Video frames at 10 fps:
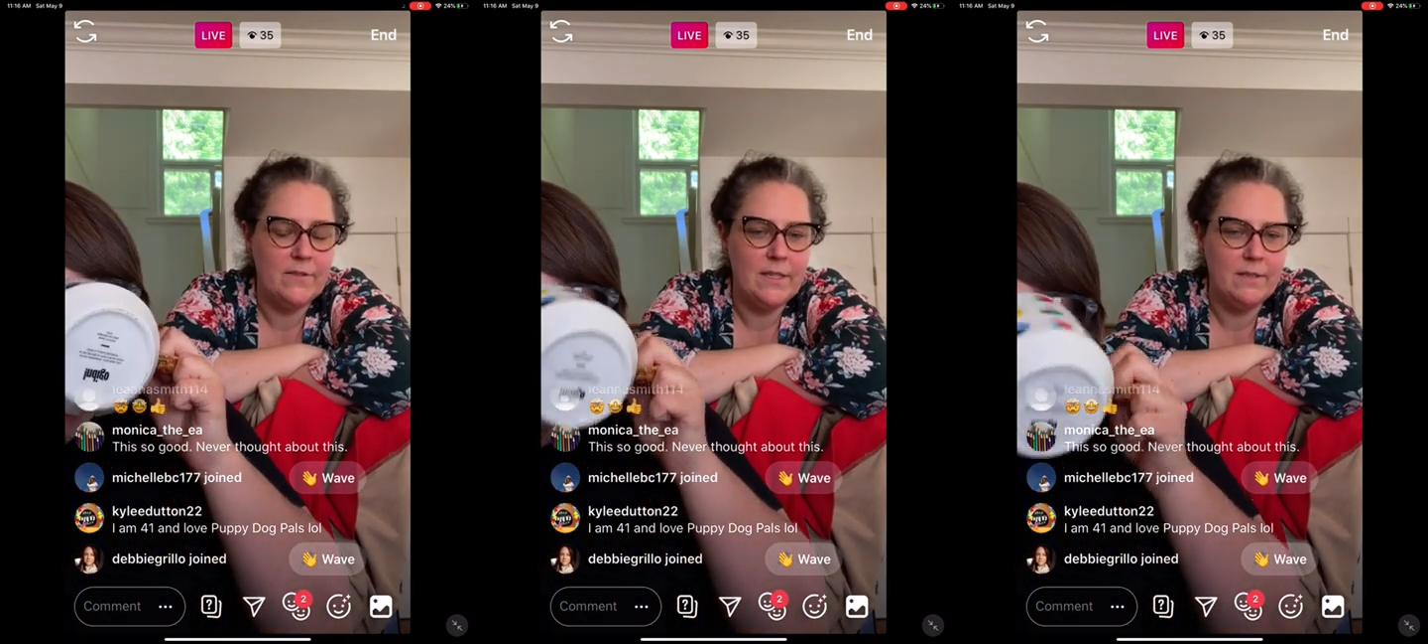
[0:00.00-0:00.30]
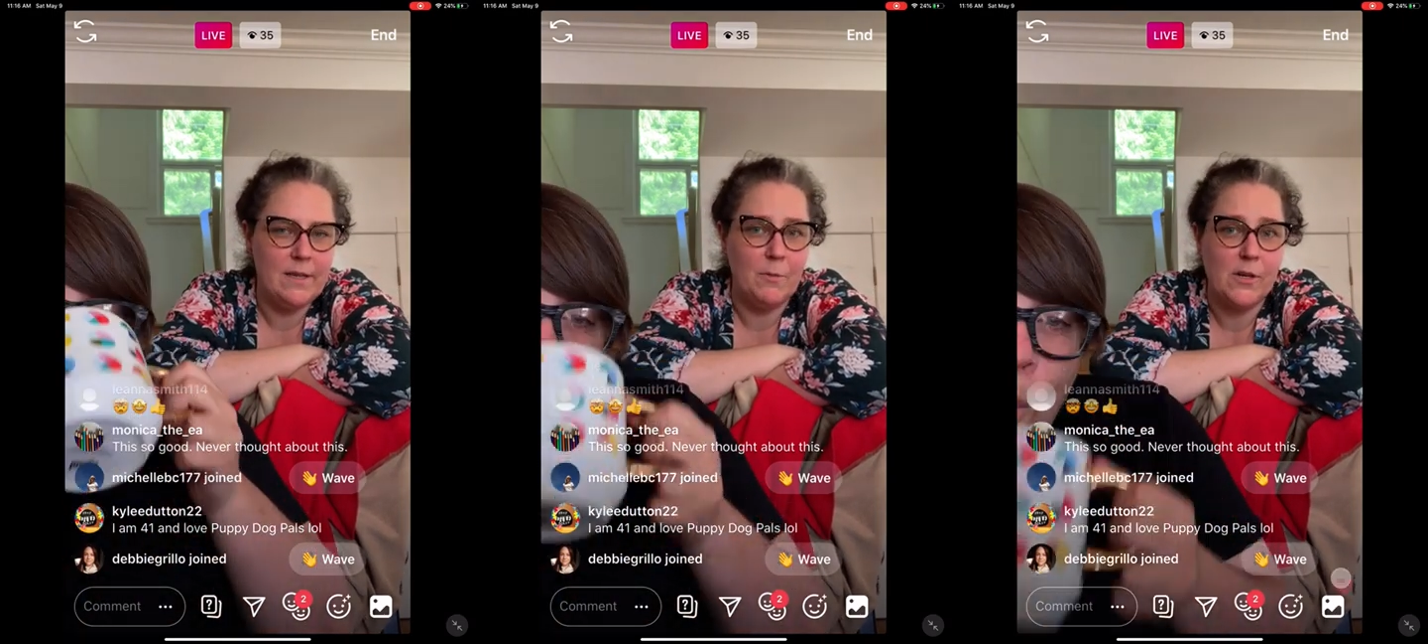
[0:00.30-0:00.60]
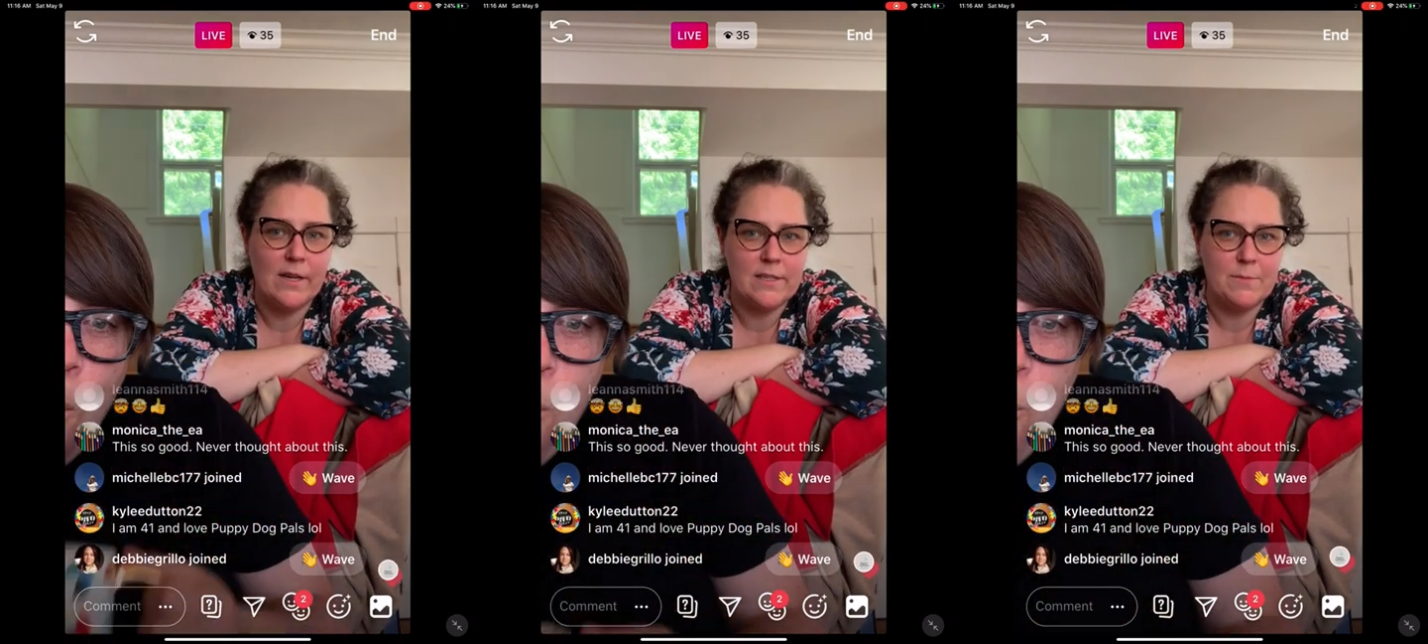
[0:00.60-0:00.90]
seen Temple
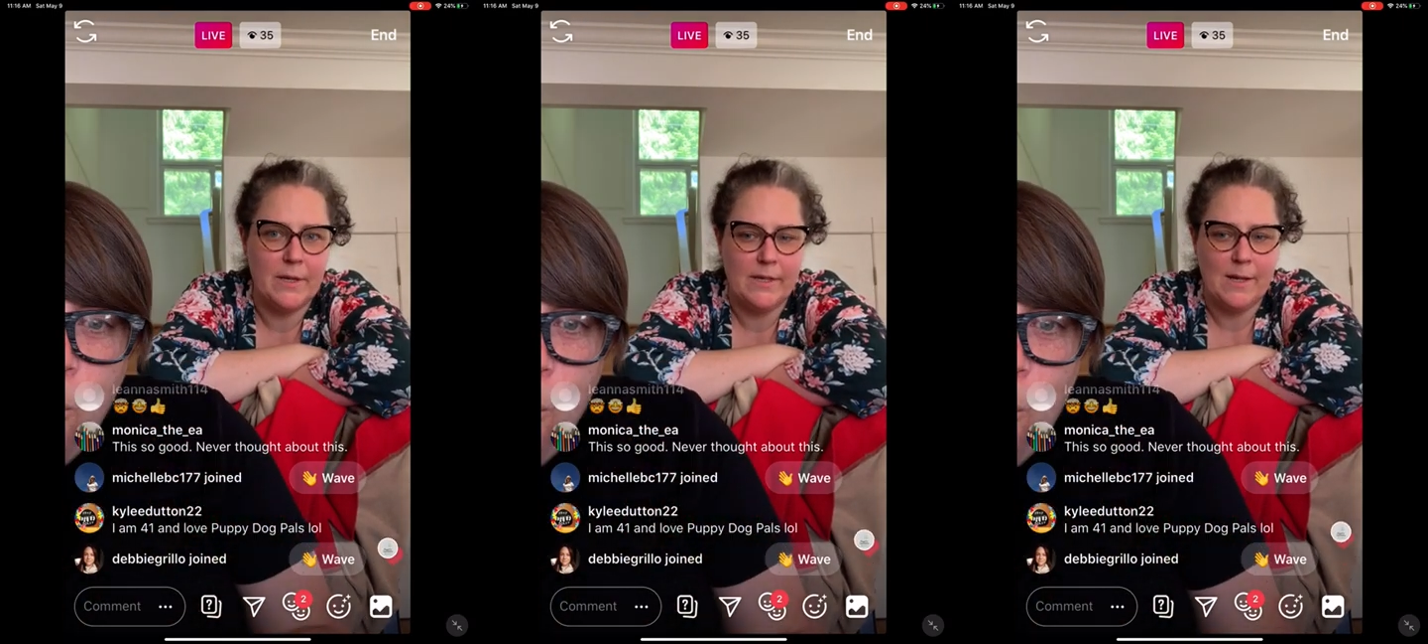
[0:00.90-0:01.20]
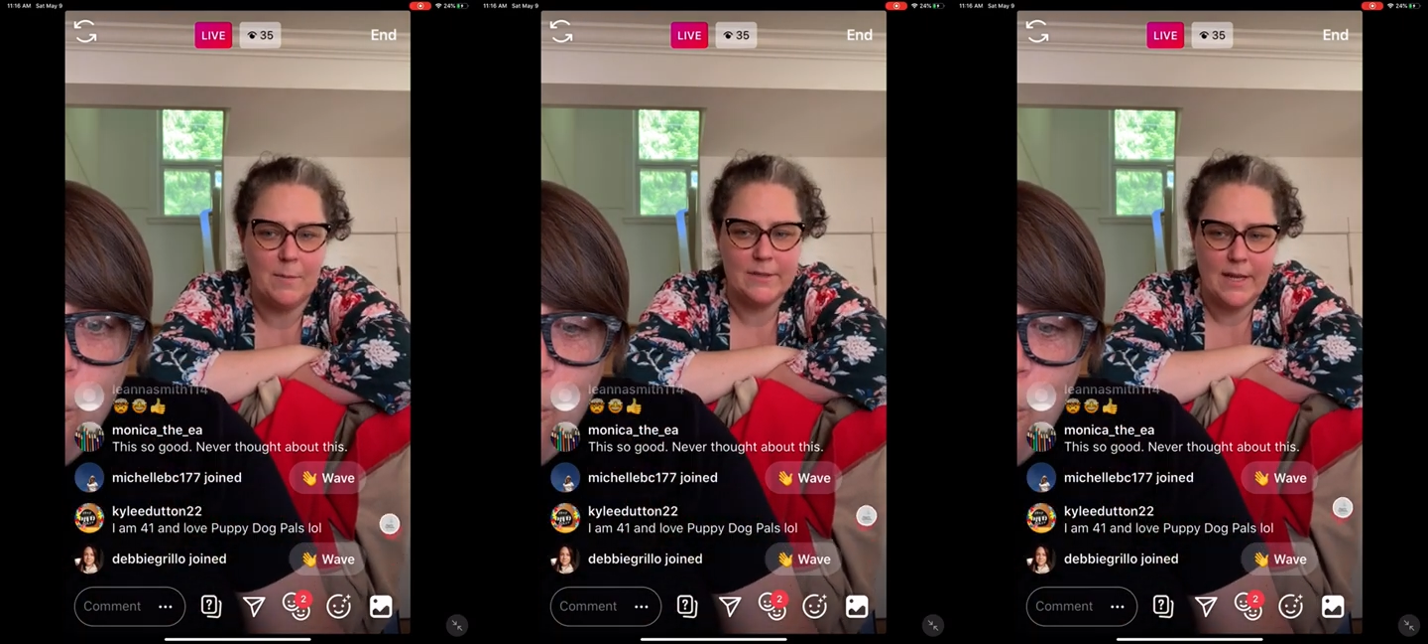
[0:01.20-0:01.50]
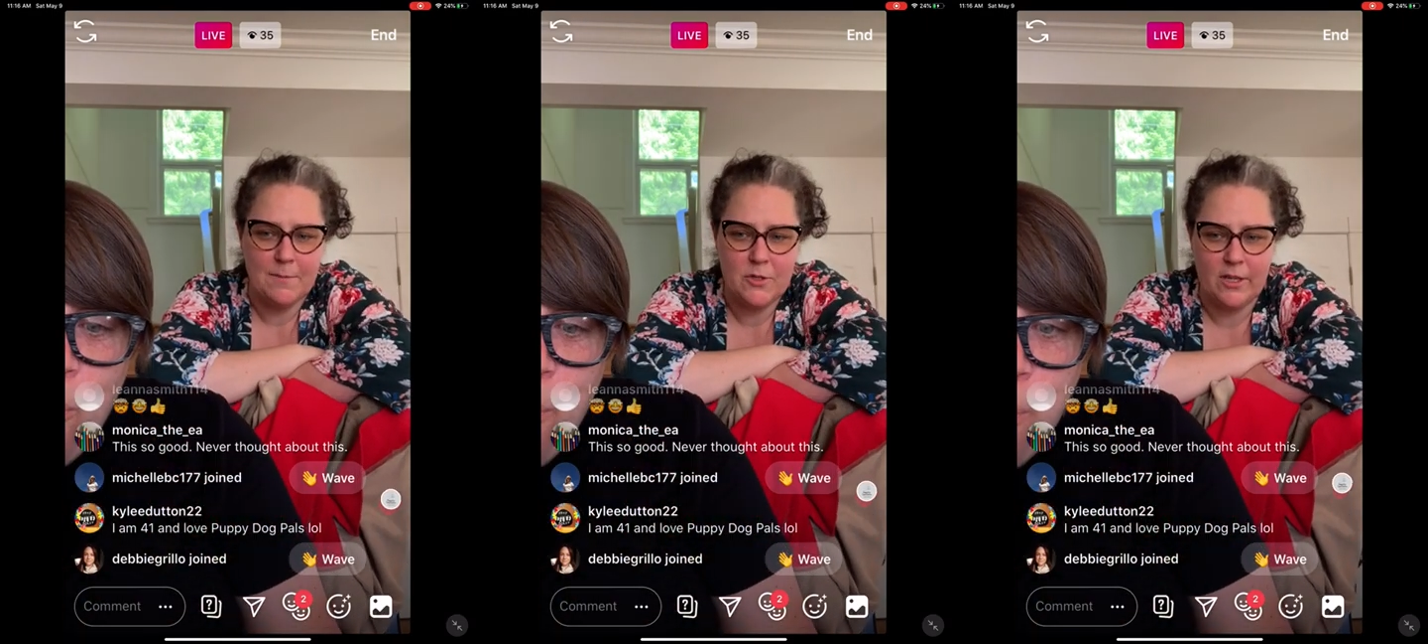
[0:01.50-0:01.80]
Grandin speak a couple
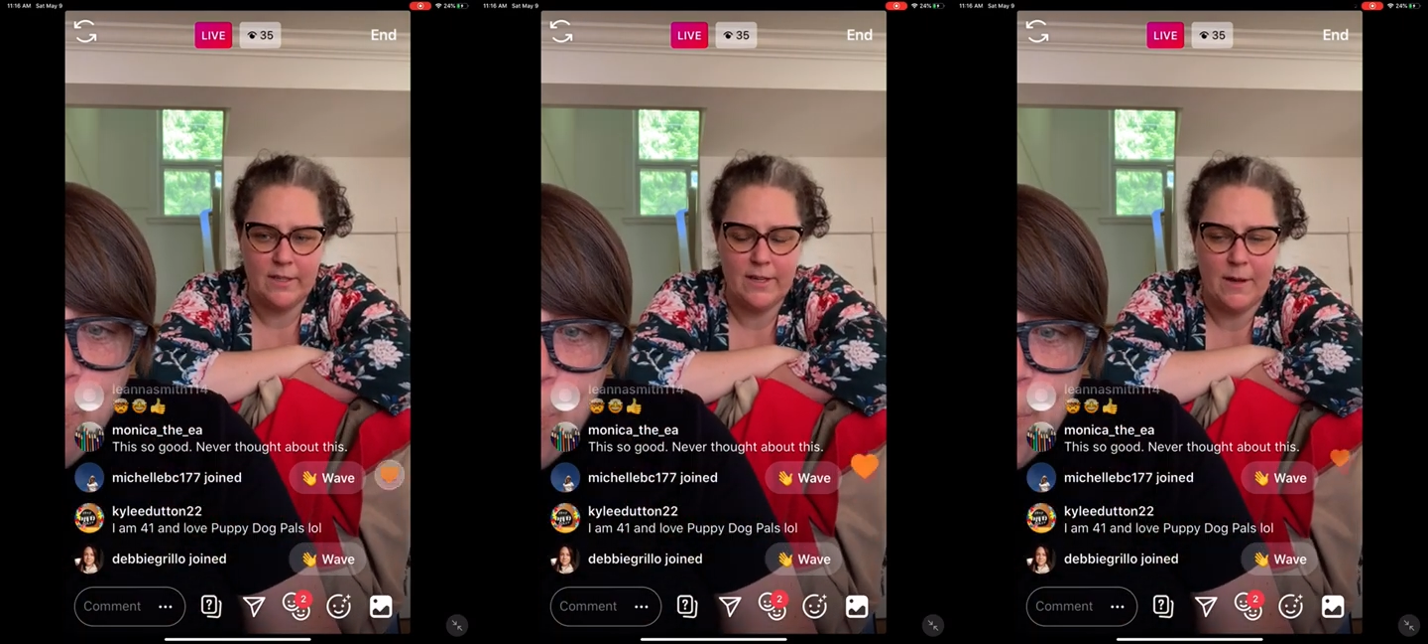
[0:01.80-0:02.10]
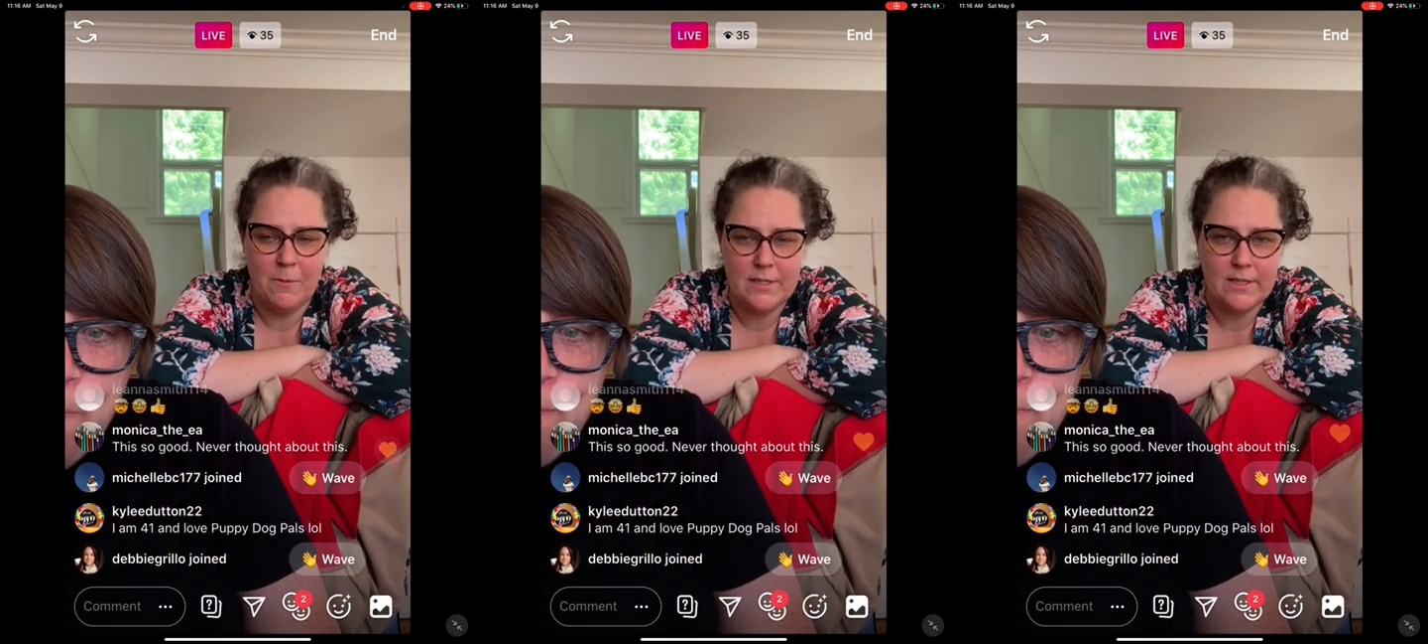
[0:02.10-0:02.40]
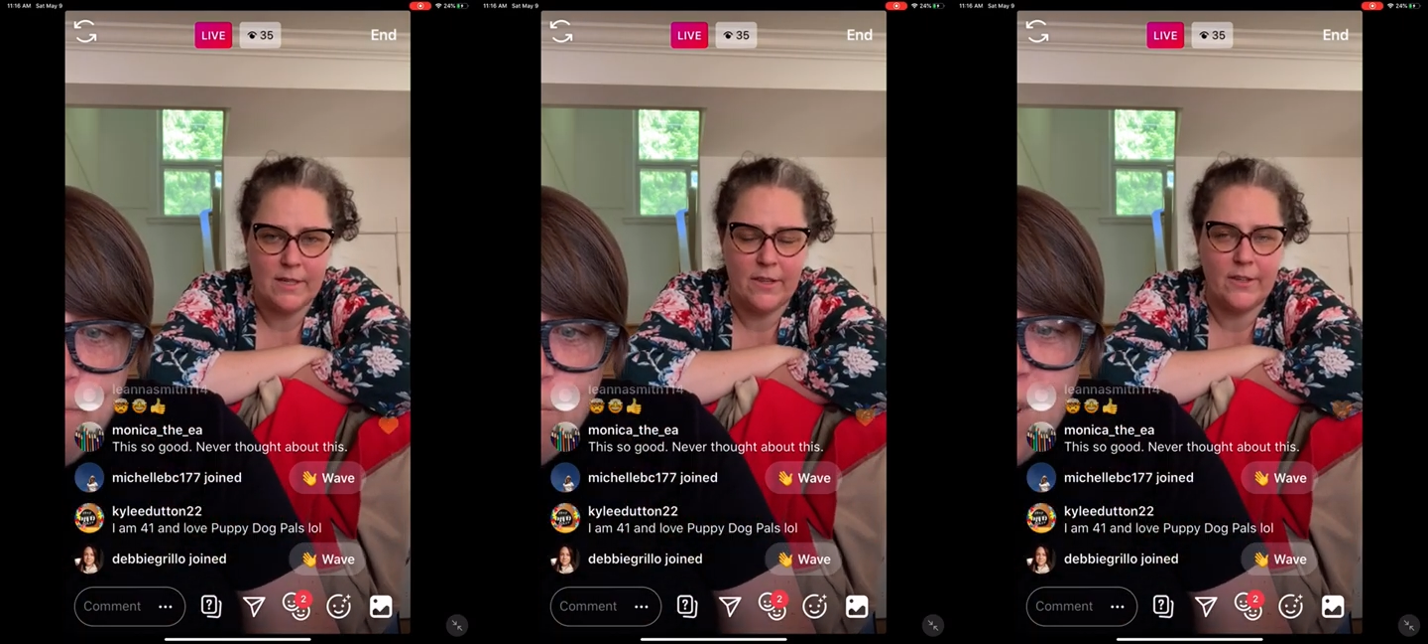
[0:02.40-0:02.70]
times. Shelley and I once together.